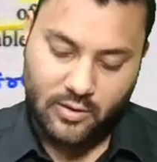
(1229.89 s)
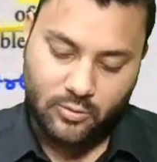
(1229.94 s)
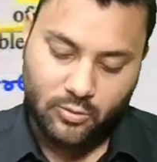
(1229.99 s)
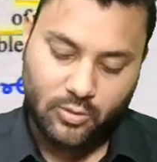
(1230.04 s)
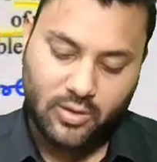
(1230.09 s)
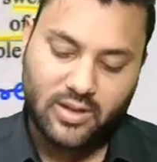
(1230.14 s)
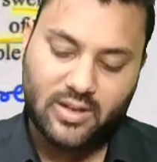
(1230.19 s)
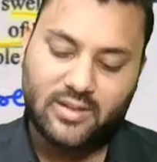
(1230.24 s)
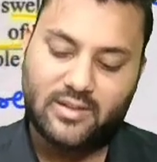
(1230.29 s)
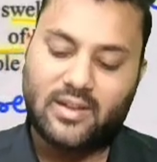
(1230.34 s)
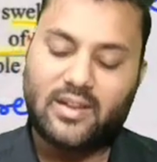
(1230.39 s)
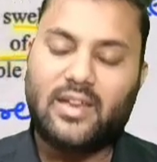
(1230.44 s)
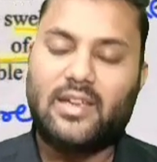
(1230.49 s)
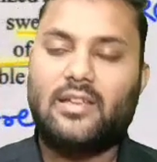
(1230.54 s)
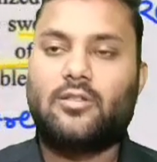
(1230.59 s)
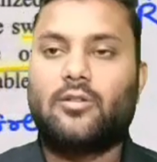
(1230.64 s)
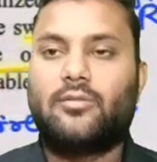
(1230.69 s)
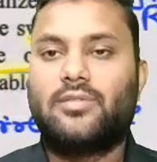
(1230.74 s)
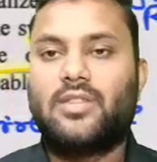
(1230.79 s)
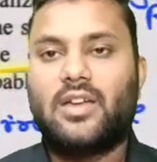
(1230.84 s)
So it is a
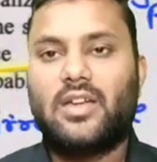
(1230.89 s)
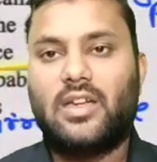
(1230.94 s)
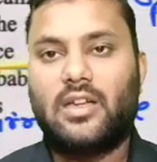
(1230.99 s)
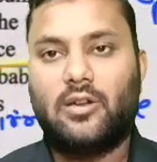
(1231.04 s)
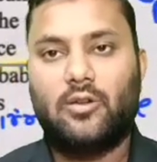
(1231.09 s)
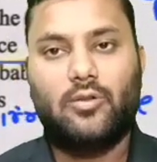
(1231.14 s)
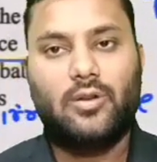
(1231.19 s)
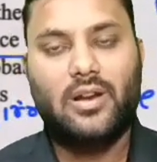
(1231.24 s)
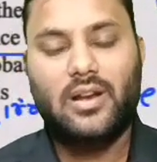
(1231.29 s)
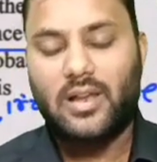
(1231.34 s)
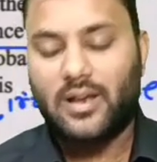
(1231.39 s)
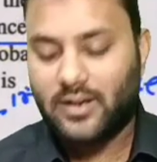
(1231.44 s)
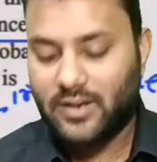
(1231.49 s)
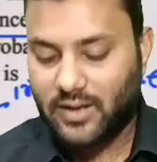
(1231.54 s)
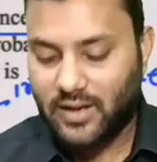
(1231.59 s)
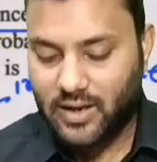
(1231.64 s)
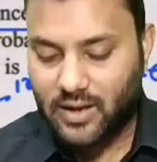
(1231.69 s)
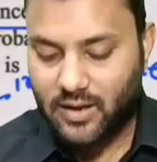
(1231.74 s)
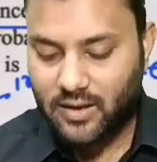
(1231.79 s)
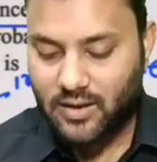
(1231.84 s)
case of the inguinal
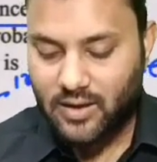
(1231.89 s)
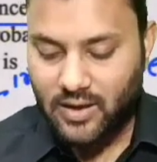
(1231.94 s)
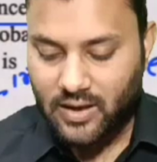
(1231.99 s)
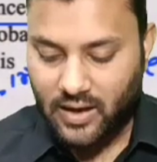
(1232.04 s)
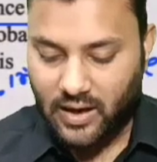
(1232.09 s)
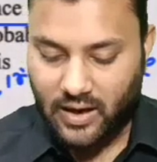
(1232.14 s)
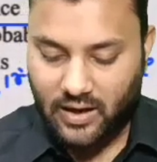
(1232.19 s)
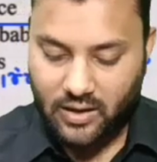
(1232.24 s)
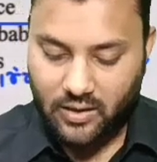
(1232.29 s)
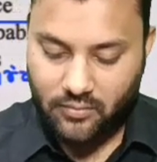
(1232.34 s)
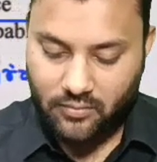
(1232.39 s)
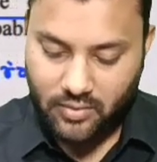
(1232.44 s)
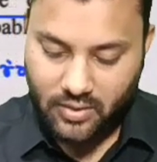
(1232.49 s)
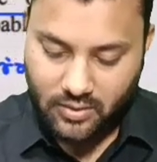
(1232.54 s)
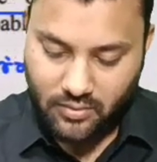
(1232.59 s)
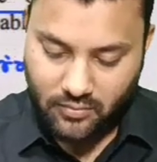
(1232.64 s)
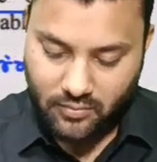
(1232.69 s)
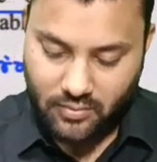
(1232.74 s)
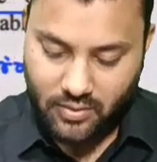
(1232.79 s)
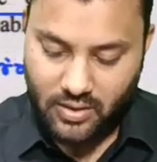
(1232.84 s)
hernia, and in
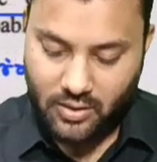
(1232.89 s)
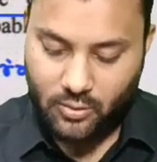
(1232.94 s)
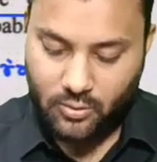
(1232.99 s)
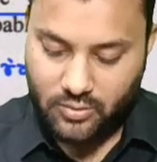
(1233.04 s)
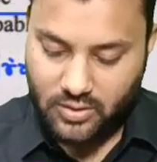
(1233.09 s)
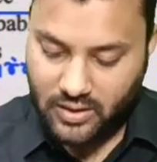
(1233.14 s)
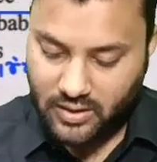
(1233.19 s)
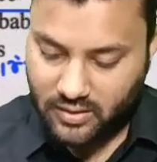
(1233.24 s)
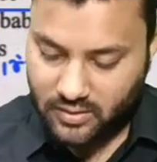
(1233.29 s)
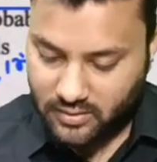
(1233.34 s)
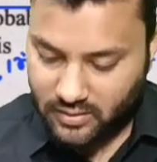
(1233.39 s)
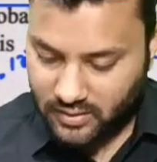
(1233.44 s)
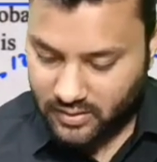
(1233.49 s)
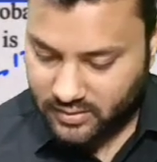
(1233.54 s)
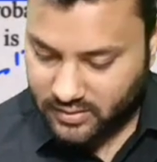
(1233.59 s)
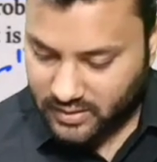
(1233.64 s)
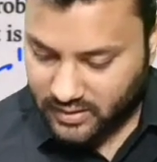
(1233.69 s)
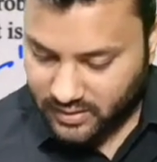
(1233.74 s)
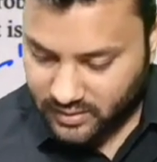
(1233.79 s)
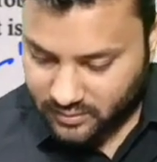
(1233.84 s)
which we know that
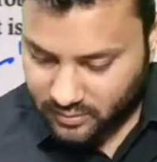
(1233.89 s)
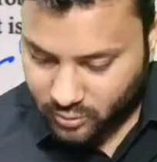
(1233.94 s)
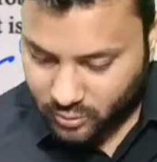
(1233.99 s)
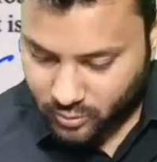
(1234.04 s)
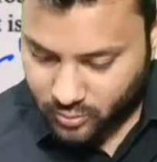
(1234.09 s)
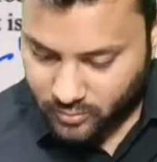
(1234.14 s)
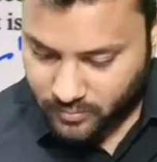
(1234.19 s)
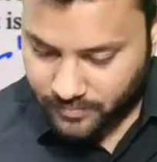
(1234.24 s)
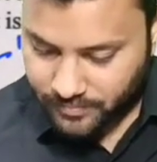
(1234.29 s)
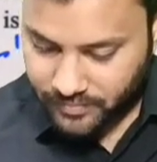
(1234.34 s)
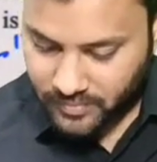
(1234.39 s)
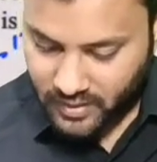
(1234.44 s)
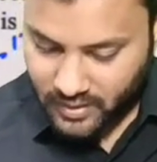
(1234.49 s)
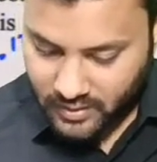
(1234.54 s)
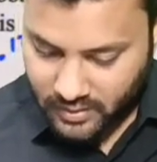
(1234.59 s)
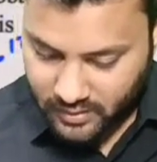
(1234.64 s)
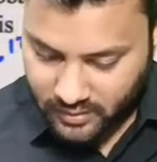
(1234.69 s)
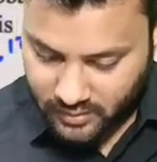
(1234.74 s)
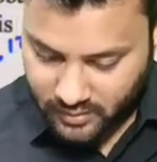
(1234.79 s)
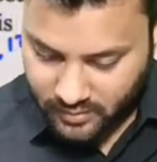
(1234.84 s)
there is no
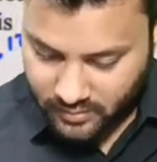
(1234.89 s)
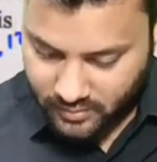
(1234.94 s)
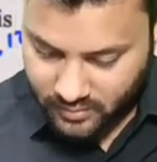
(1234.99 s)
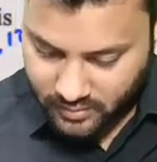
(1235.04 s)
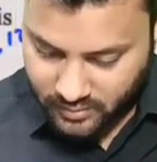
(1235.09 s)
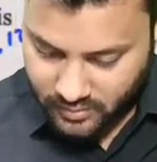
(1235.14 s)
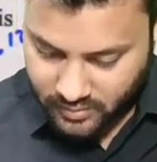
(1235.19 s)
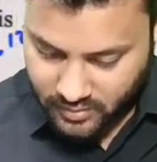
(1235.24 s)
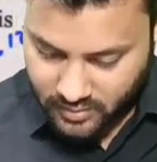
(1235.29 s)
uh,